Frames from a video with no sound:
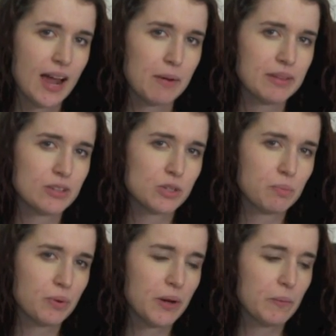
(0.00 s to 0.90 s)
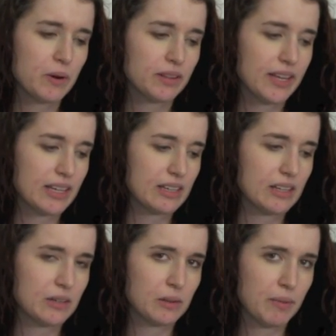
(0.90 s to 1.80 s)
I mean, there's a point where, like, you
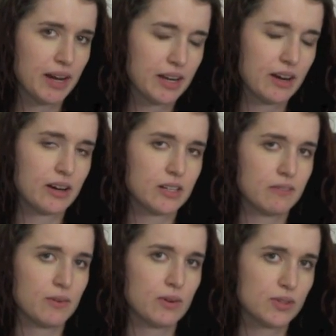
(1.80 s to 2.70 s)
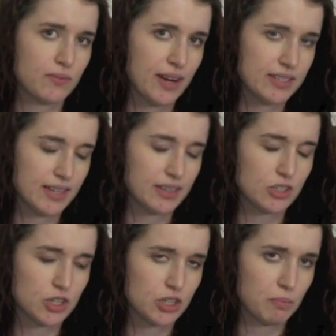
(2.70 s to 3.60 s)
know, the main character of course finds out that
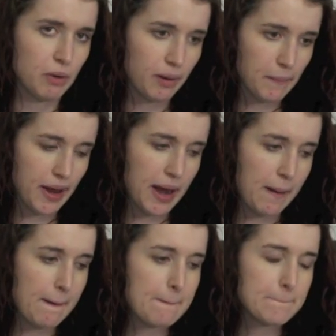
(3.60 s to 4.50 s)
she's a mermaid,